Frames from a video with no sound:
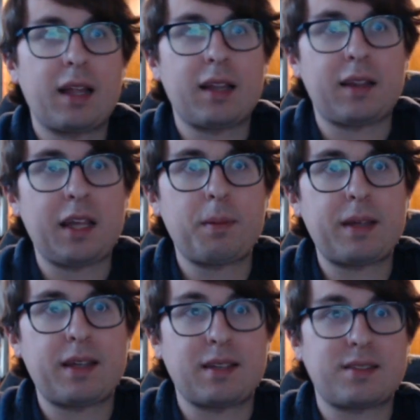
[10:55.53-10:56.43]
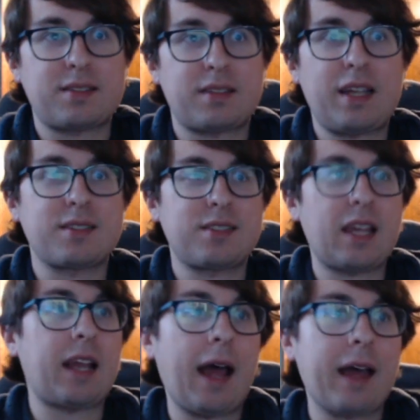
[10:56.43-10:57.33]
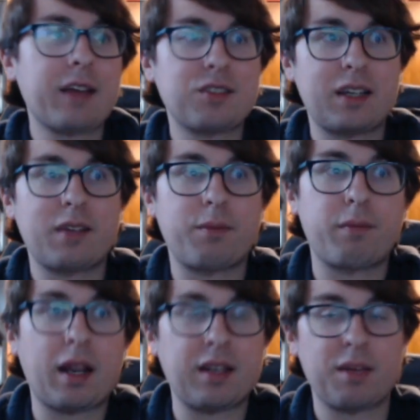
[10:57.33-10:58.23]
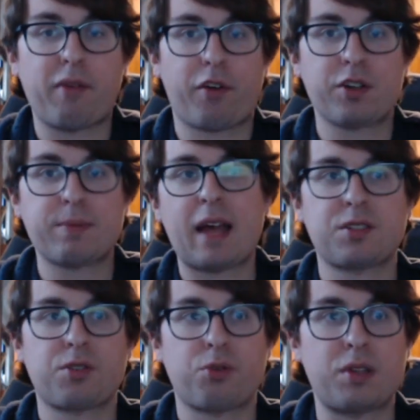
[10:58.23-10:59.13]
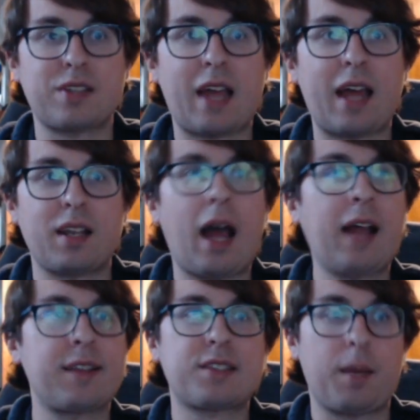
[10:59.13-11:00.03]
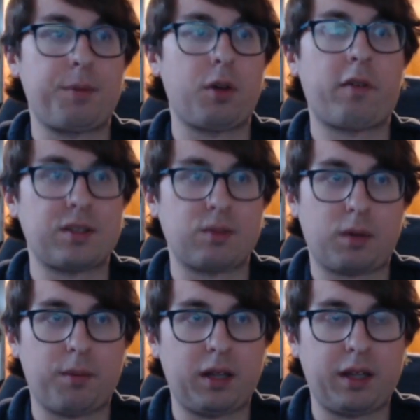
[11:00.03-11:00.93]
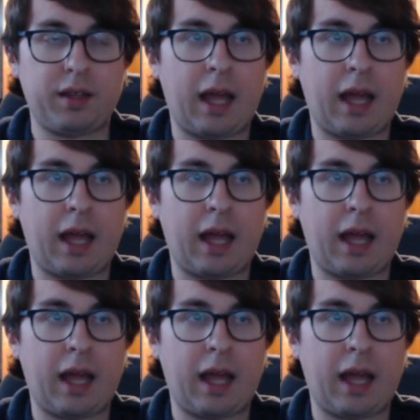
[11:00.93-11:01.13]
Lib is insane. I actually, when I did my first pass through the set, I skipped over this one completely.